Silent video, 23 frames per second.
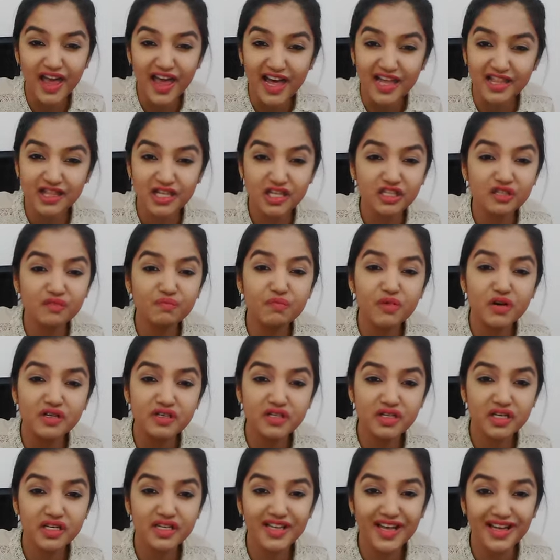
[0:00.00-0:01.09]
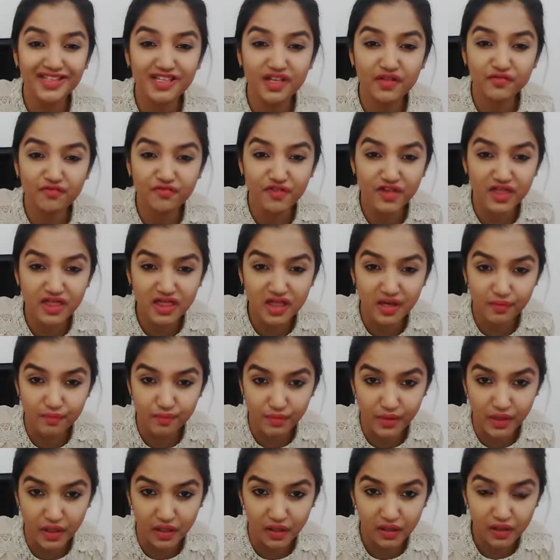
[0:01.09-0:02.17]
and this person doesn't fit the
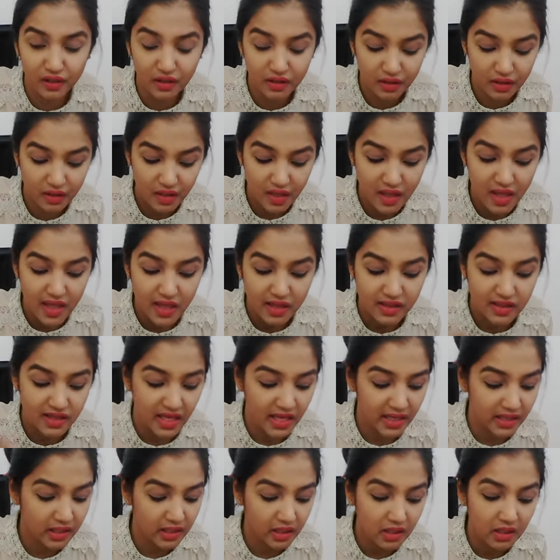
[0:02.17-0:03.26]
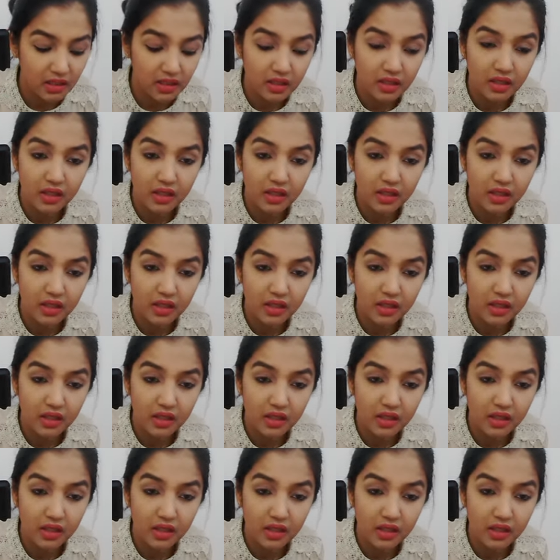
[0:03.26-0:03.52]
bill, then